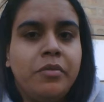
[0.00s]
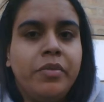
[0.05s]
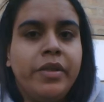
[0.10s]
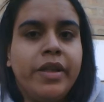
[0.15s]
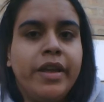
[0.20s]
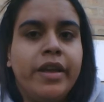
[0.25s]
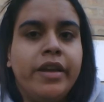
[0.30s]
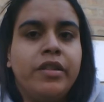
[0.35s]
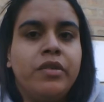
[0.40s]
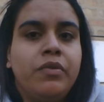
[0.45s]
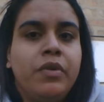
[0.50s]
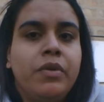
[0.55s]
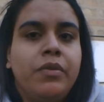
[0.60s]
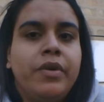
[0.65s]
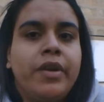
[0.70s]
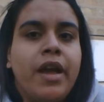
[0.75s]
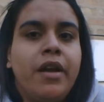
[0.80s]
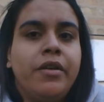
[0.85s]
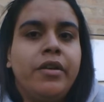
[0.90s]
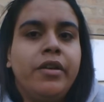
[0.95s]
compliance, we
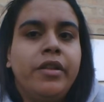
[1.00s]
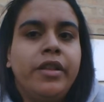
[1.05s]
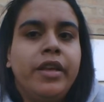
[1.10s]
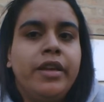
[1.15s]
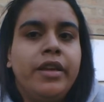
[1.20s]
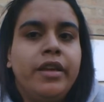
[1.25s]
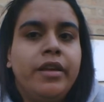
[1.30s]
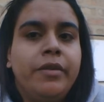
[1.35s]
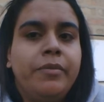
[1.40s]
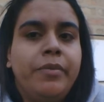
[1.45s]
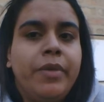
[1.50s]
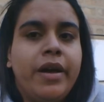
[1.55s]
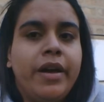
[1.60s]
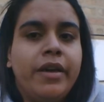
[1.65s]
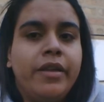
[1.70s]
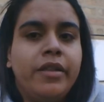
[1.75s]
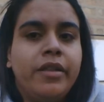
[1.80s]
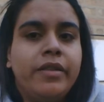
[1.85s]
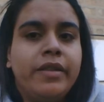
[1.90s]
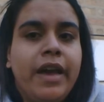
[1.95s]
would calculate it
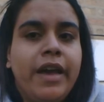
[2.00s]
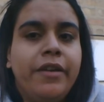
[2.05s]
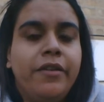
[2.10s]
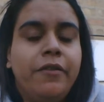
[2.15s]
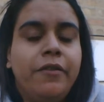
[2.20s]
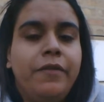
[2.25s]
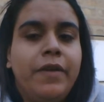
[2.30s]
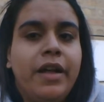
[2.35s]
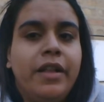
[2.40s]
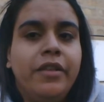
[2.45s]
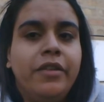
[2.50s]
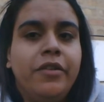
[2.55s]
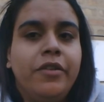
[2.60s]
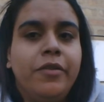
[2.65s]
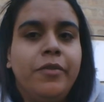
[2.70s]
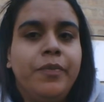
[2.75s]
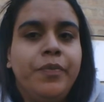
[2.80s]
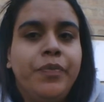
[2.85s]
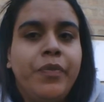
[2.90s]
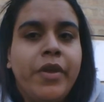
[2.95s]
by the tidal
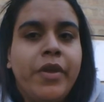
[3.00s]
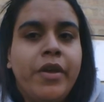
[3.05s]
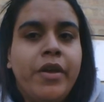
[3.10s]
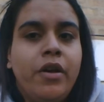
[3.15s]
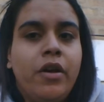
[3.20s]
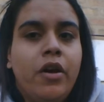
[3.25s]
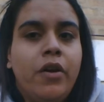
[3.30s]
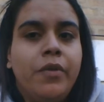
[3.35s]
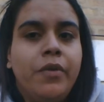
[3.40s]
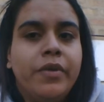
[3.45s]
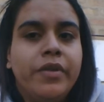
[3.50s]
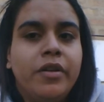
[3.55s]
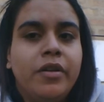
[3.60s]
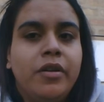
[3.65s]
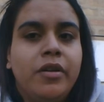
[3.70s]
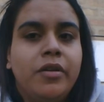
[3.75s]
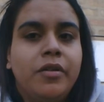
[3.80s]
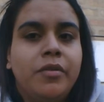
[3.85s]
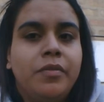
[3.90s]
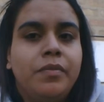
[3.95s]
volume over
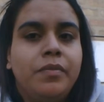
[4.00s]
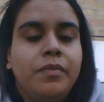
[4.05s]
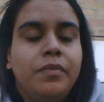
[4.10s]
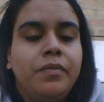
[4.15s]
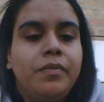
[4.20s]
the